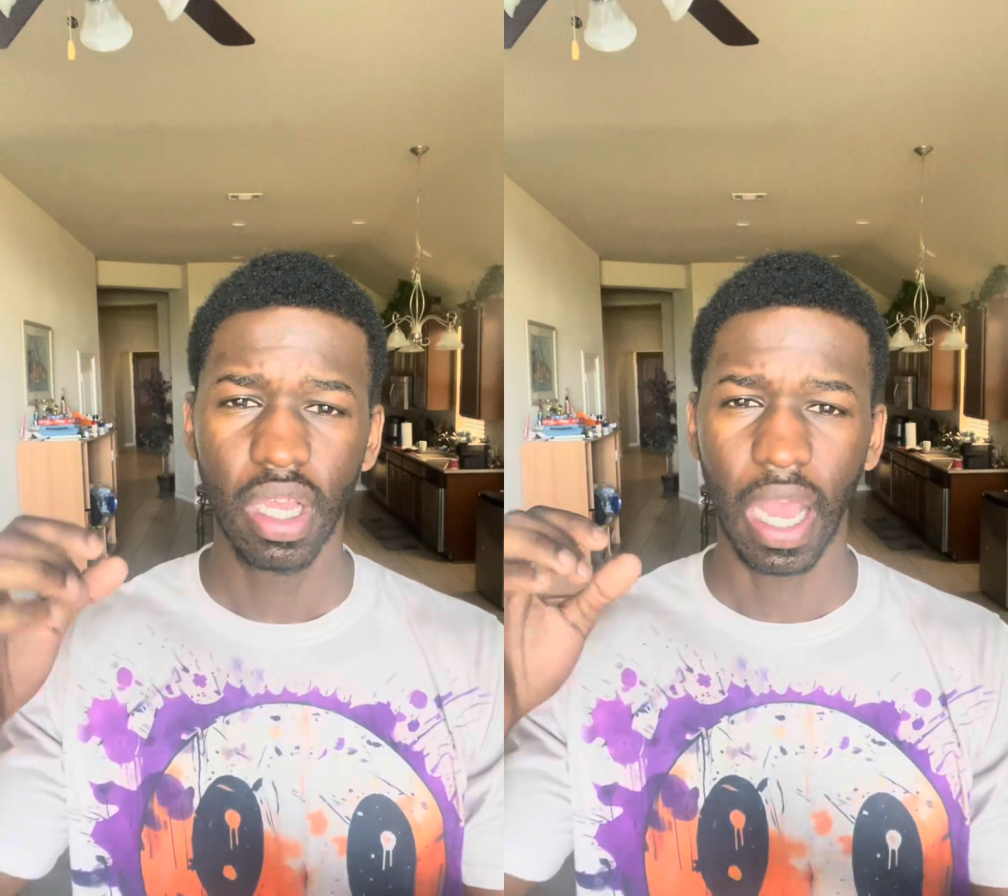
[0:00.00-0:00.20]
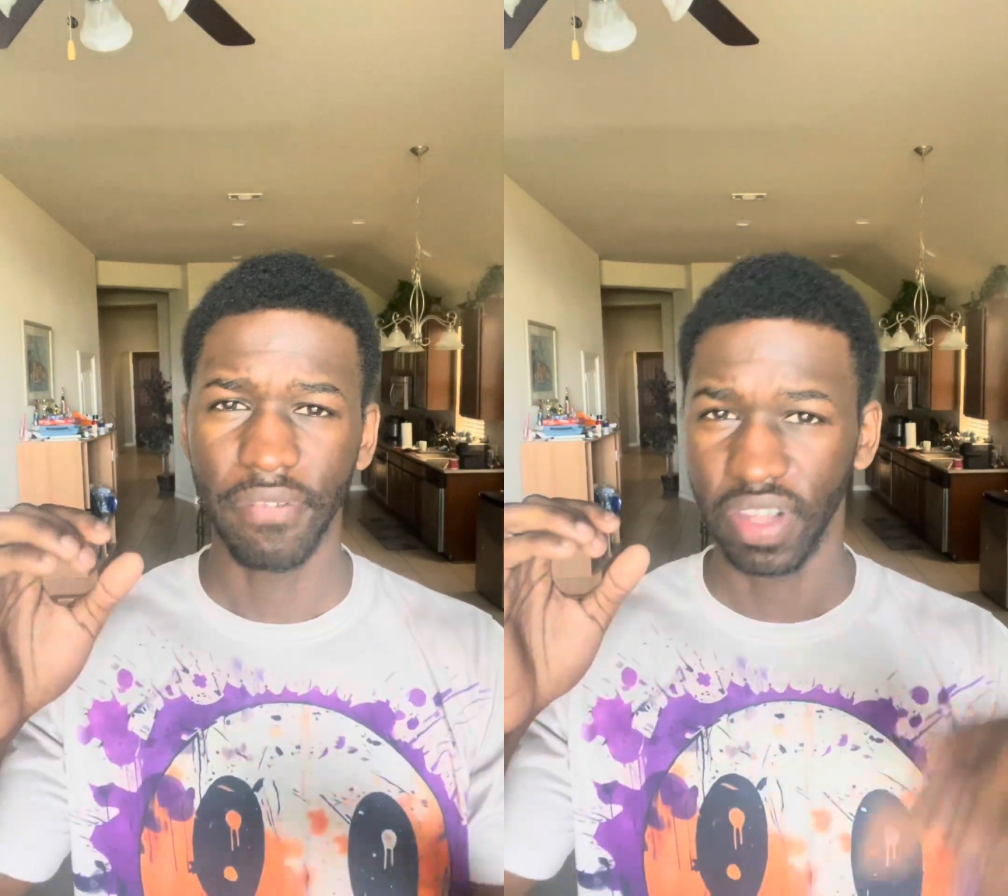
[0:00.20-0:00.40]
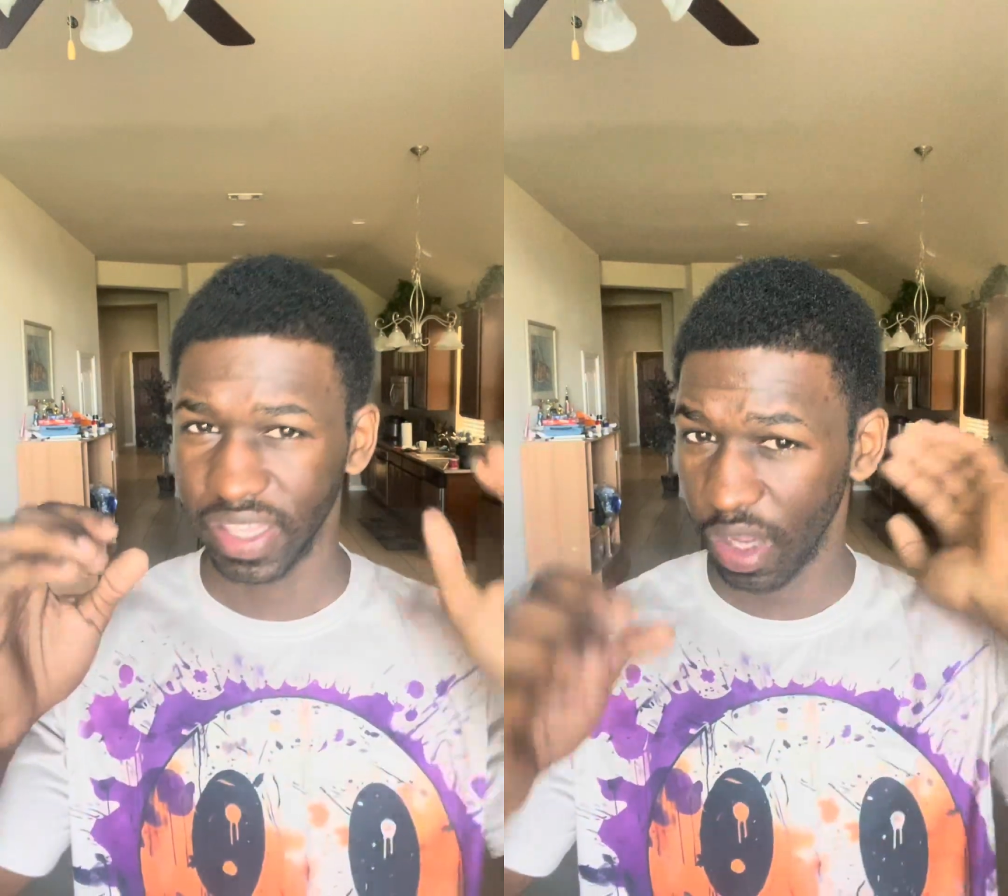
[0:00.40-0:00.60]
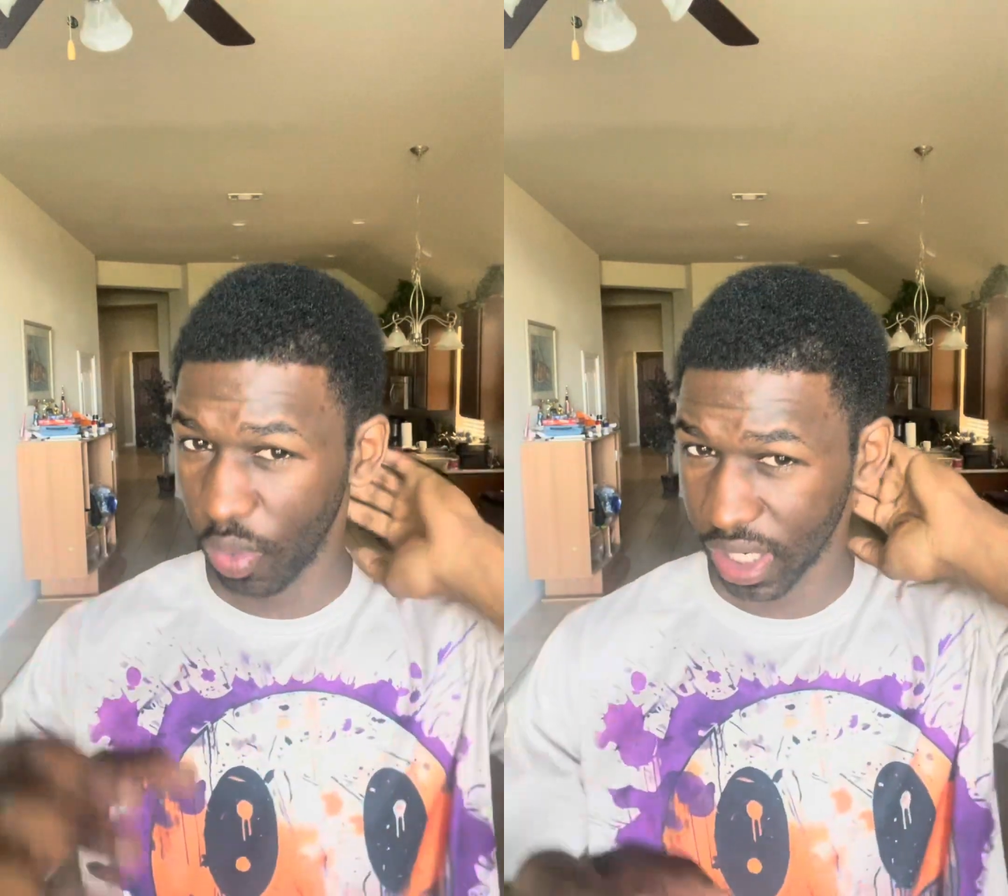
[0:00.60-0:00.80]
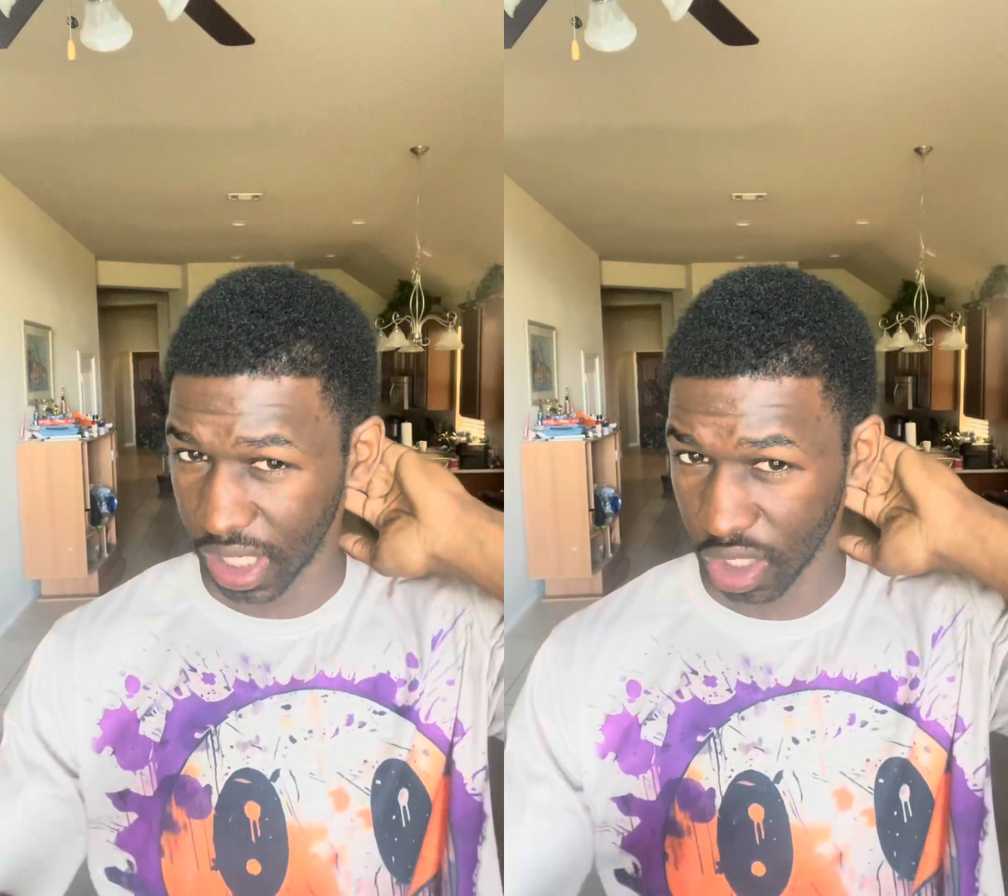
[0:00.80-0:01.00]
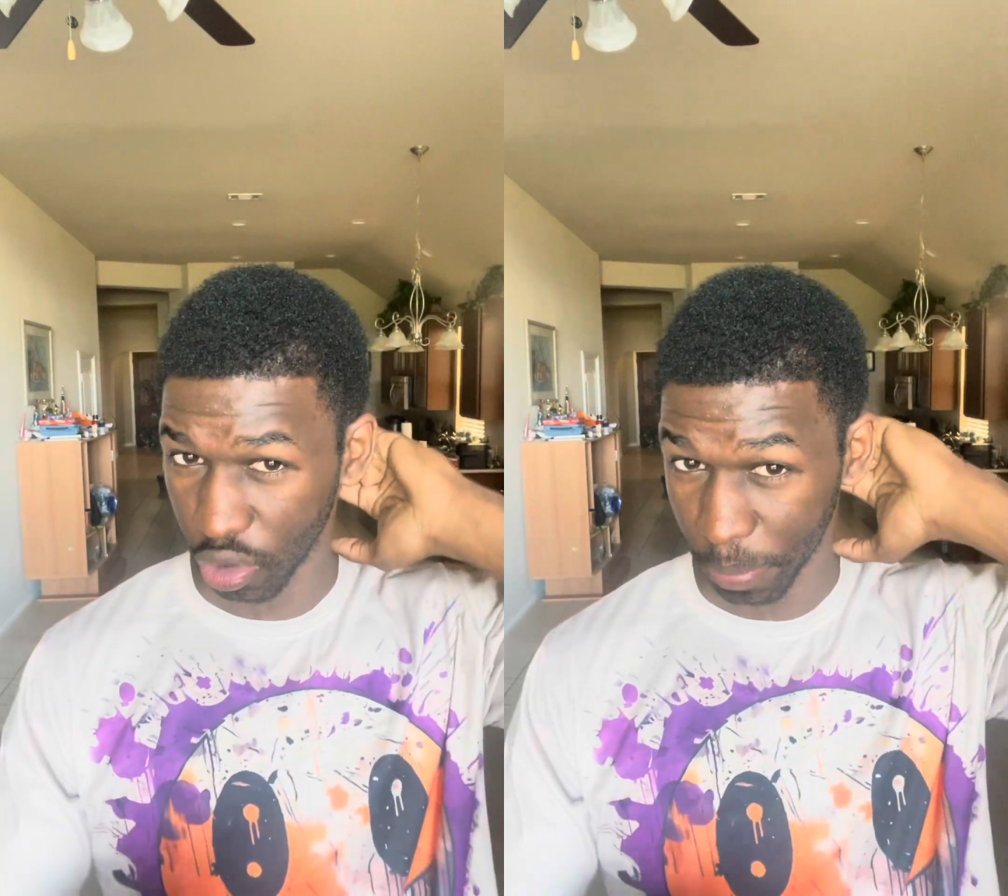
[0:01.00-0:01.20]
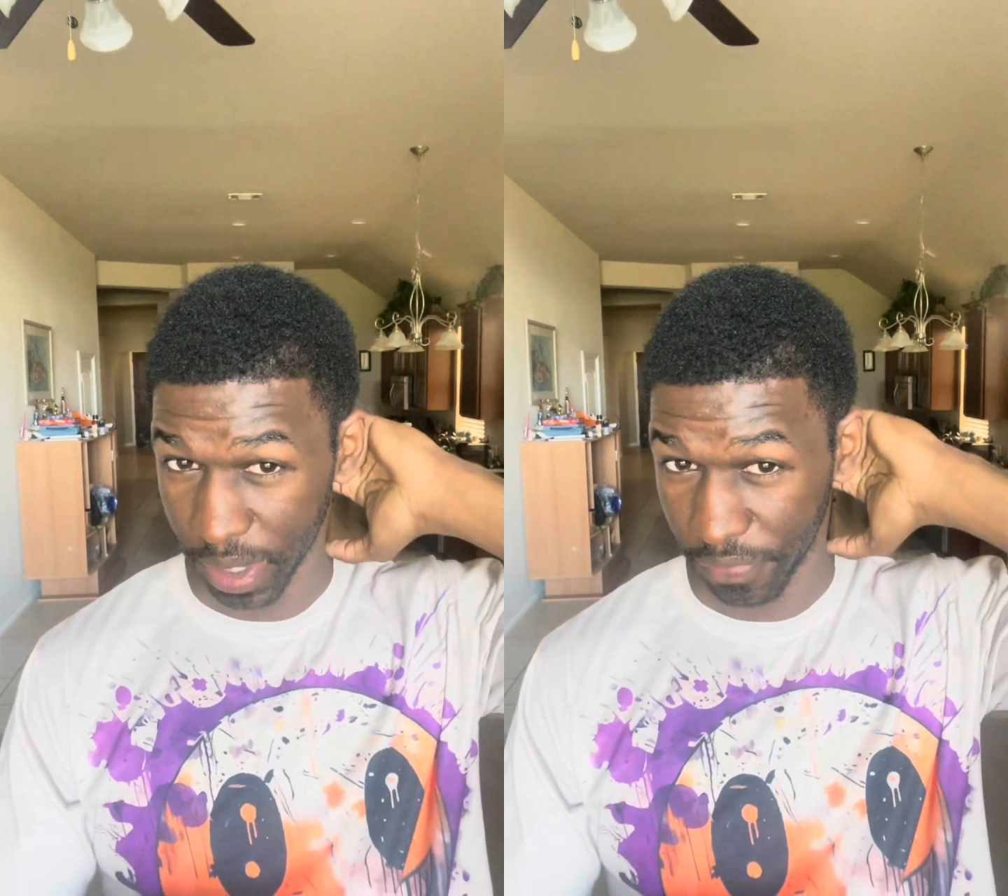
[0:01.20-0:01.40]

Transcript: I feel like they went a little bit